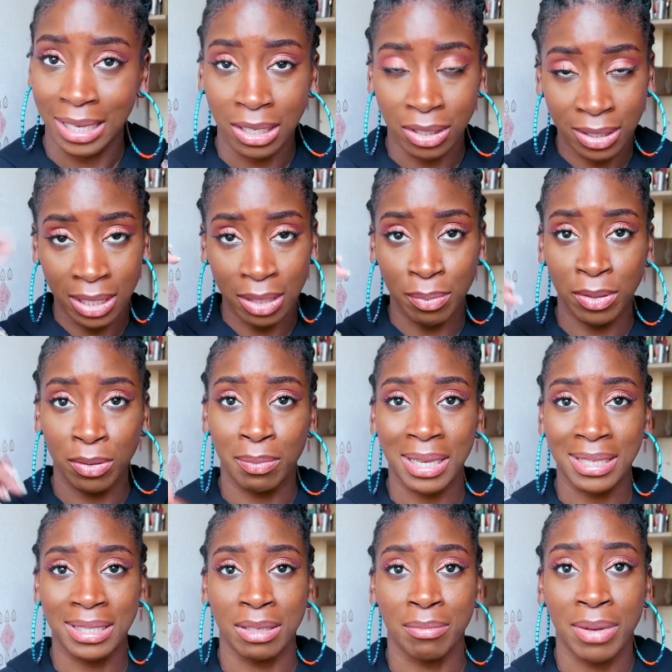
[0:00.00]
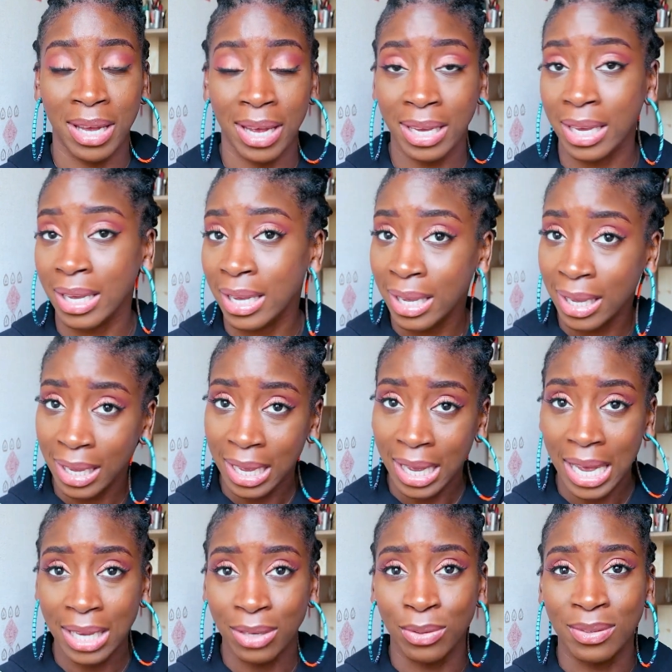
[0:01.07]
and I slip in a plastic bag.
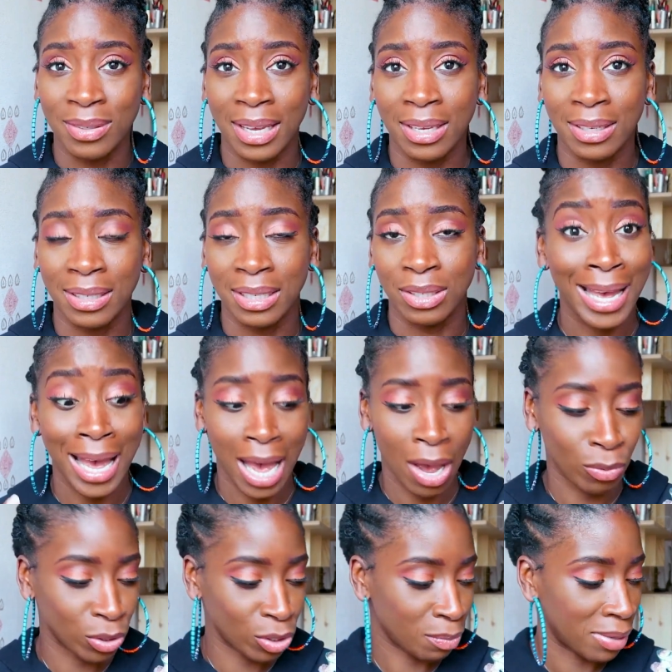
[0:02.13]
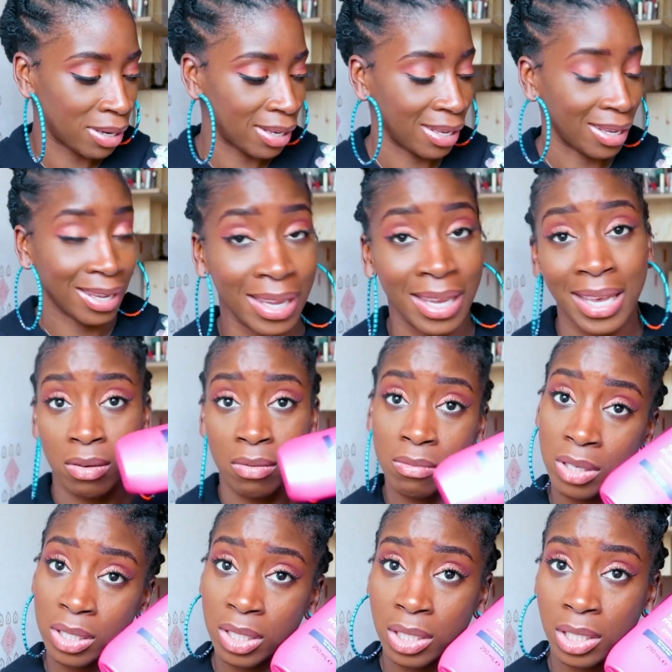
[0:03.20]
The second day I wash my hair
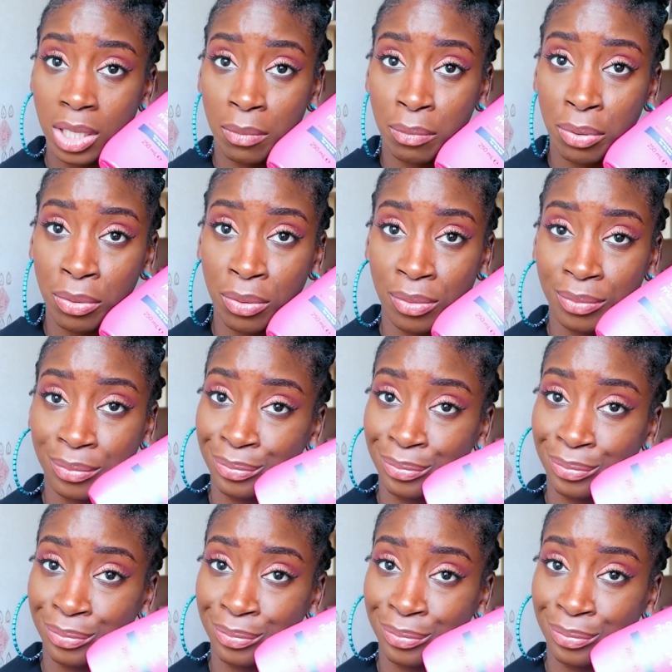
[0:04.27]
with this shampoo.